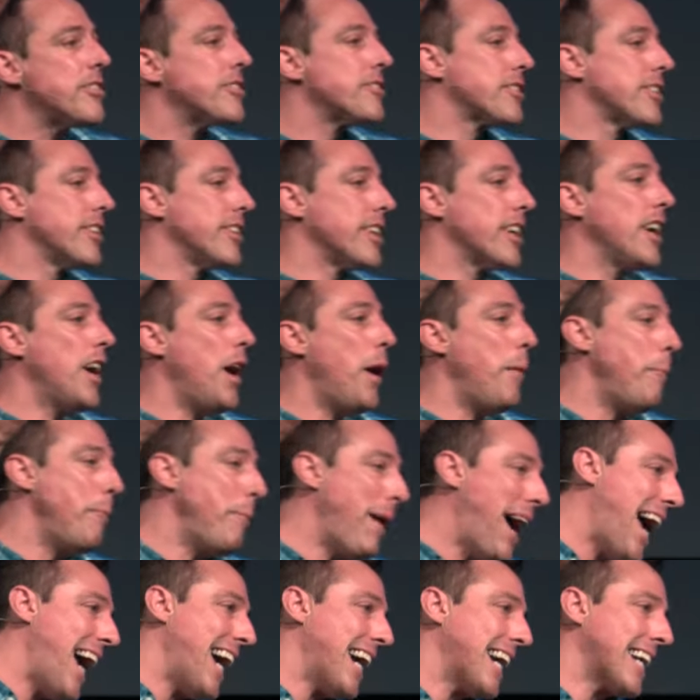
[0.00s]
is going to come
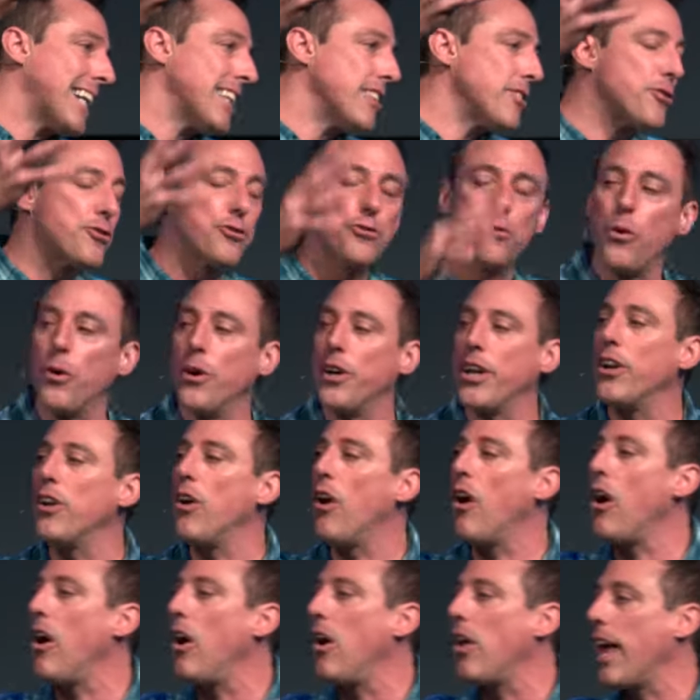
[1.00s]
back and sort it
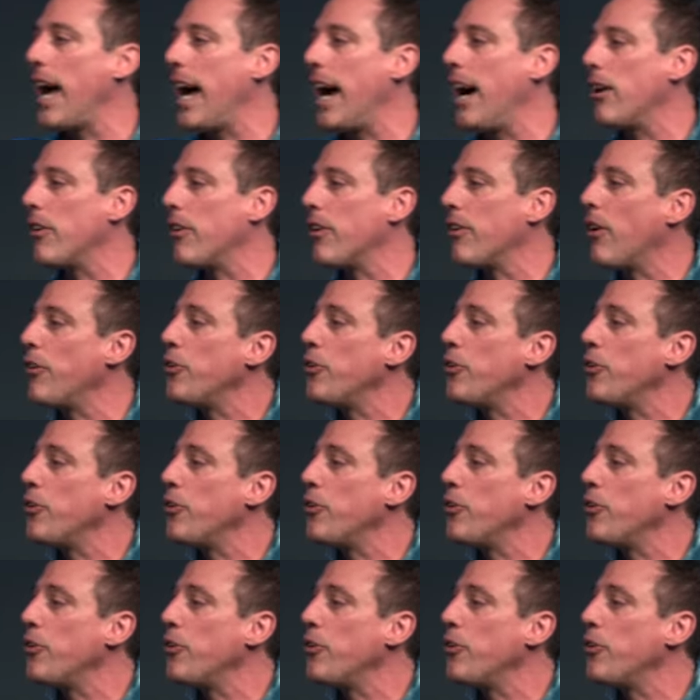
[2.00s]
all out.